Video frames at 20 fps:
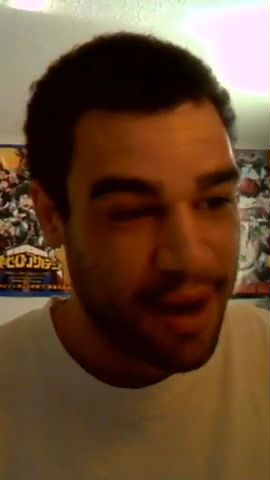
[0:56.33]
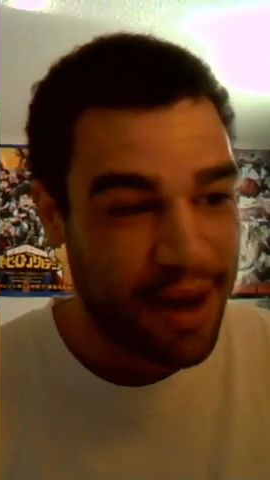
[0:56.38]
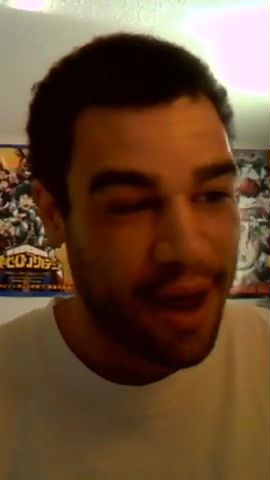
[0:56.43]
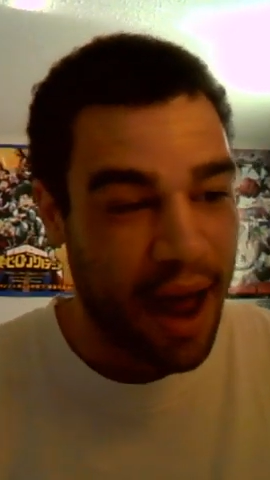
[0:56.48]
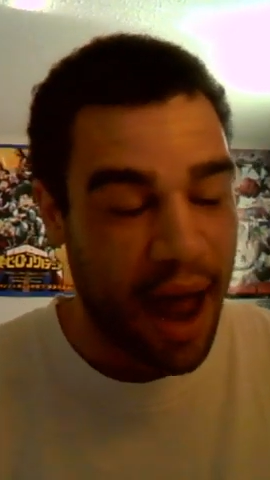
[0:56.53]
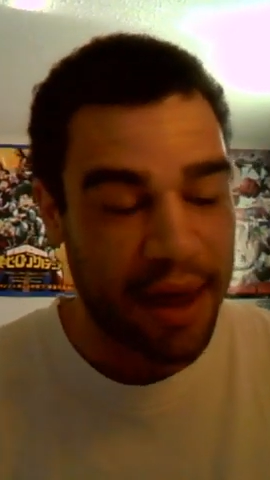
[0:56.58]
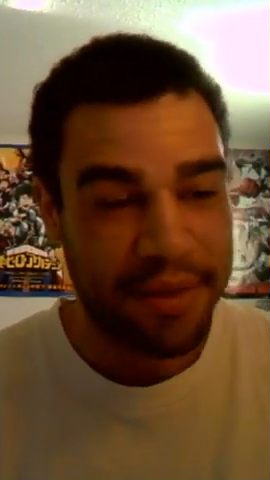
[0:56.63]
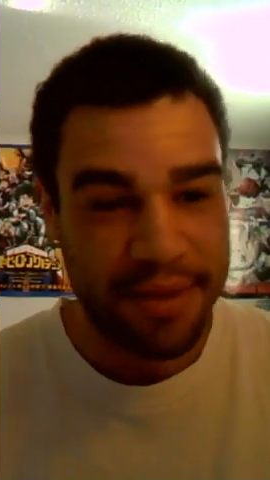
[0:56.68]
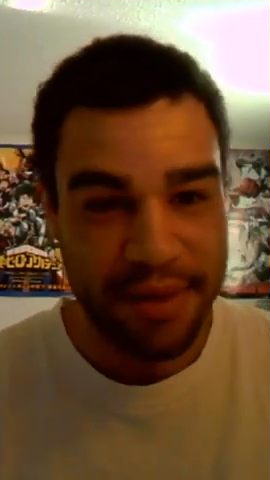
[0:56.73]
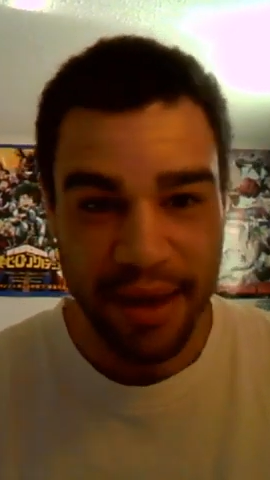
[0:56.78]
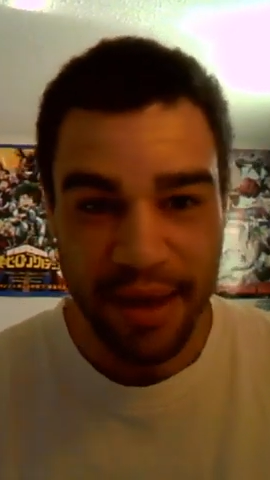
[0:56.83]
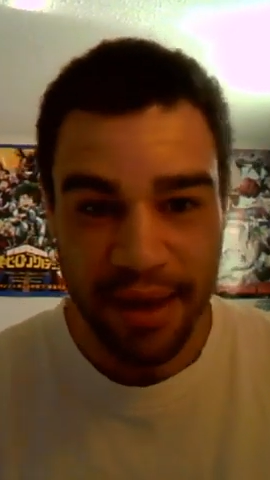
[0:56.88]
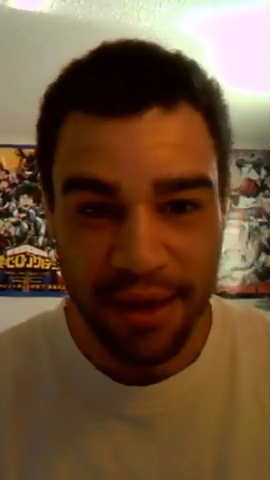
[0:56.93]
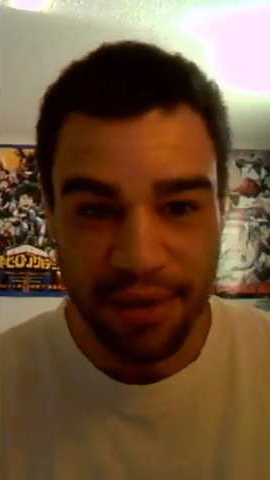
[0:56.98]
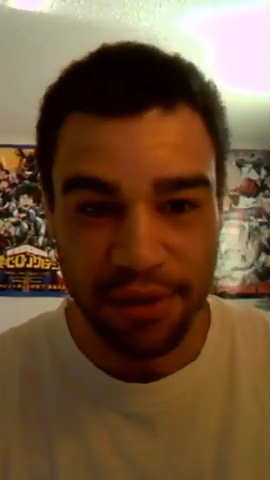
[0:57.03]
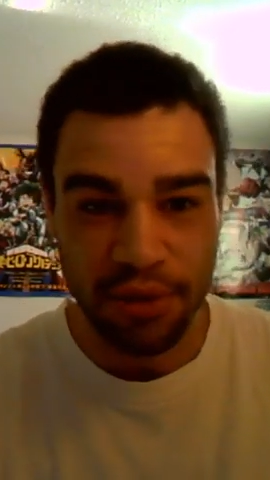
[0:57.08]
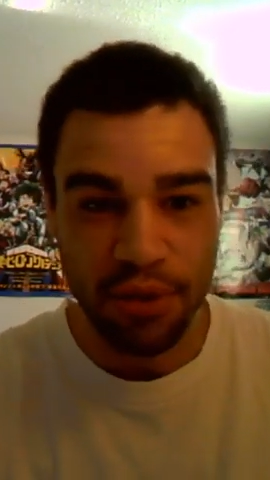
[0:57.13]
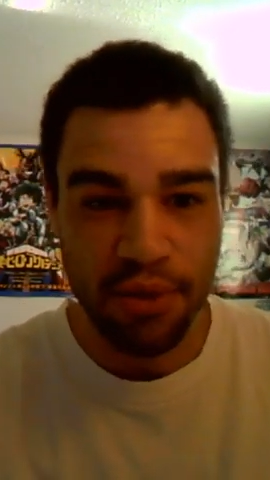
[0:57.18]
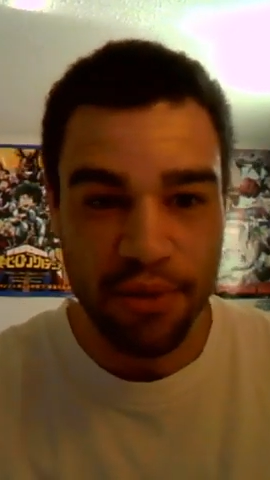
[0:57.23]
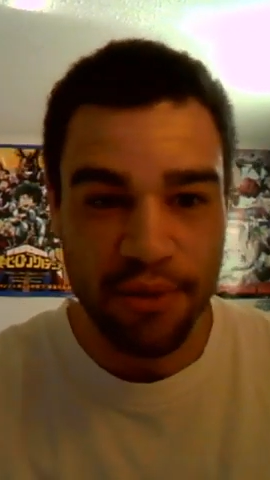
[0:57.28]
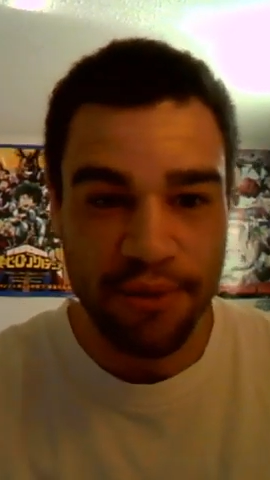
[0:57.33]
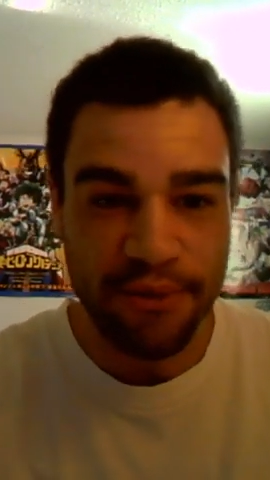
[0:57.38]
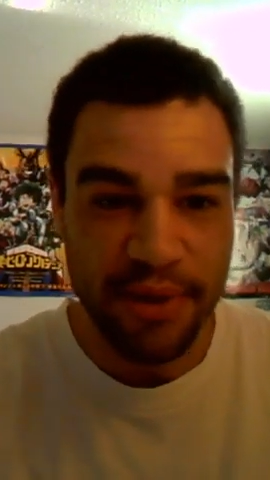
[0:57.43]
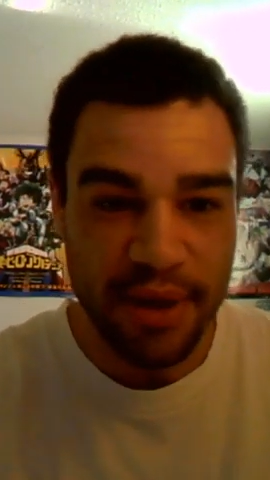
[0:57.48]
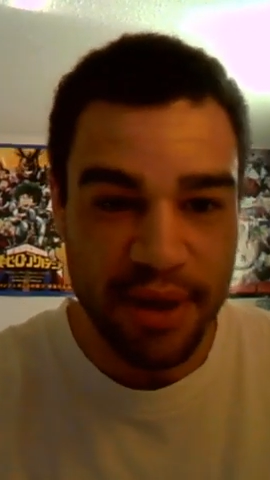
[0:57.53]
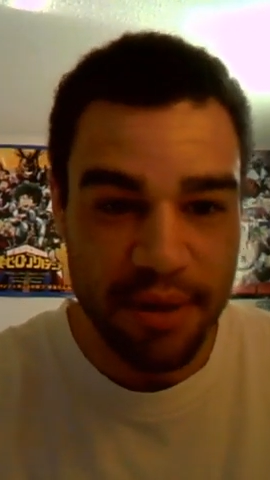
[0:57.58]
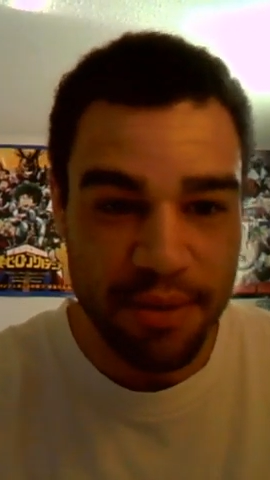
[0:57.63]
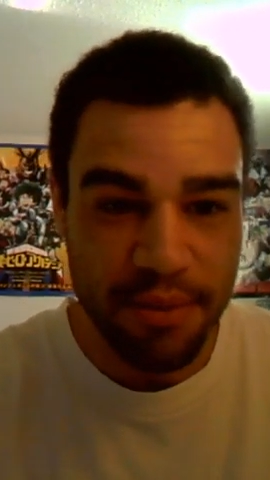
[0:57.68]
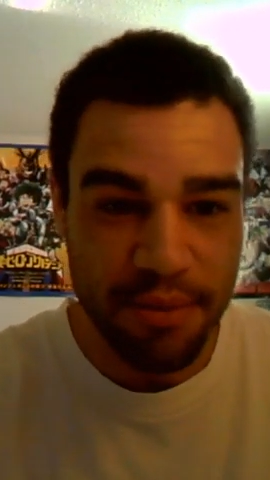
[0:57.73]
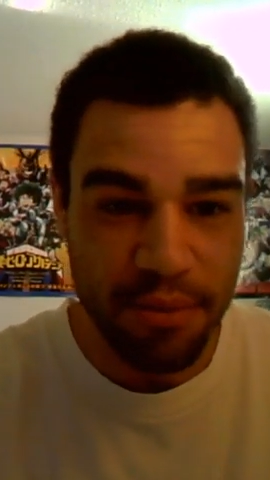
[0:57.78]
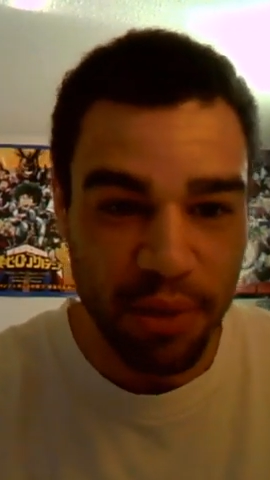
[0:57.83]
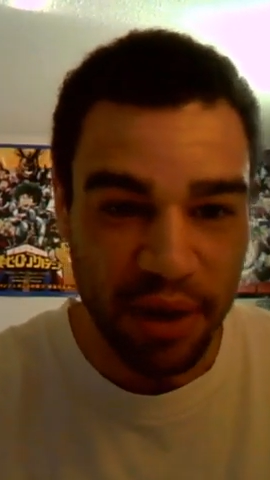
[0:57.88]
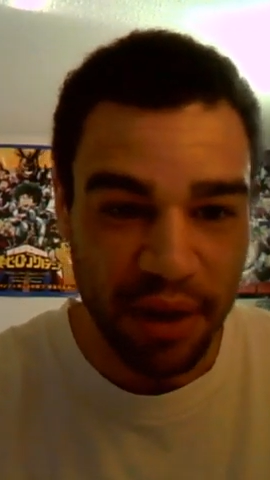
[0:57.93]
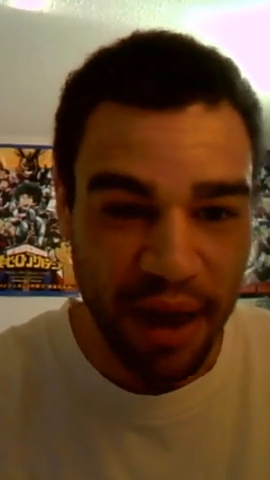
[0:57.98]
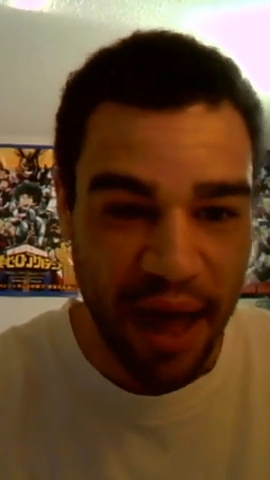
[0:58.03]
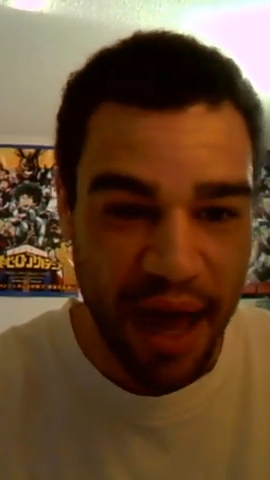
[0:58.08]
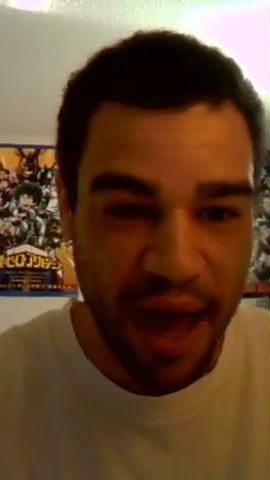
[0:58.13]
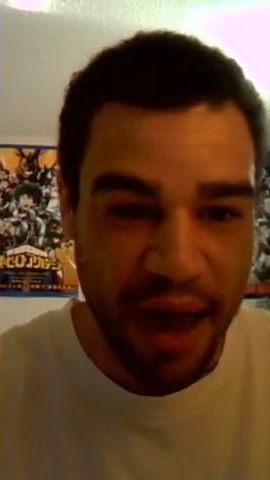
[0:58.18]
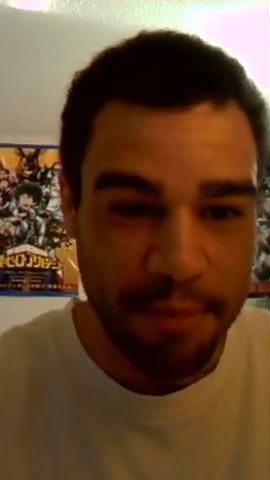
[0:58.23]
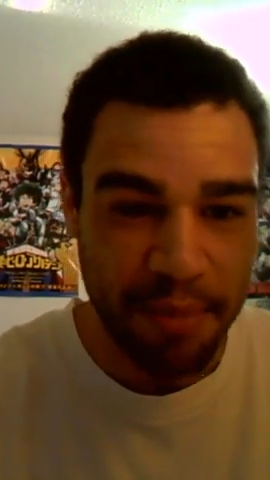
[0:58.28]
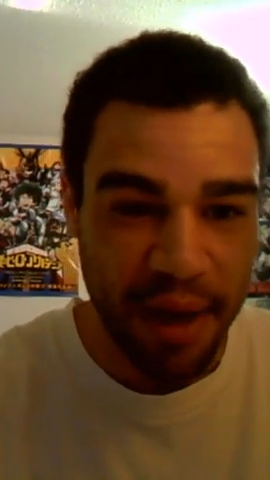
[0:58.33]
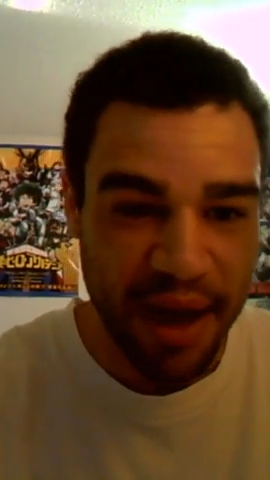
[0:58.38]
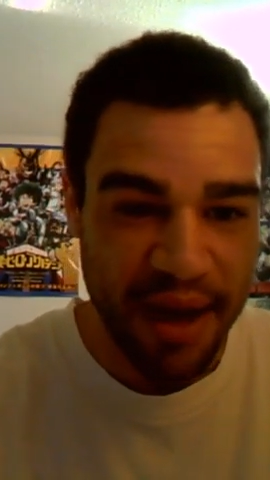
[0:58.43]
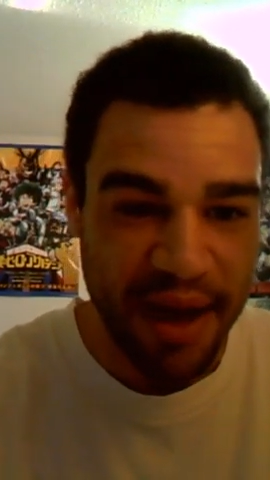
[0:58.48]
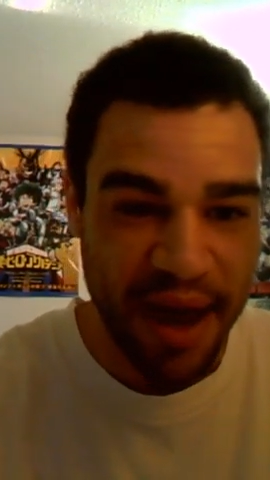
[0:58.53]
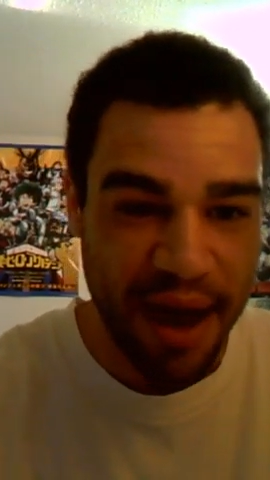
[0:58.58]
I think Luffy might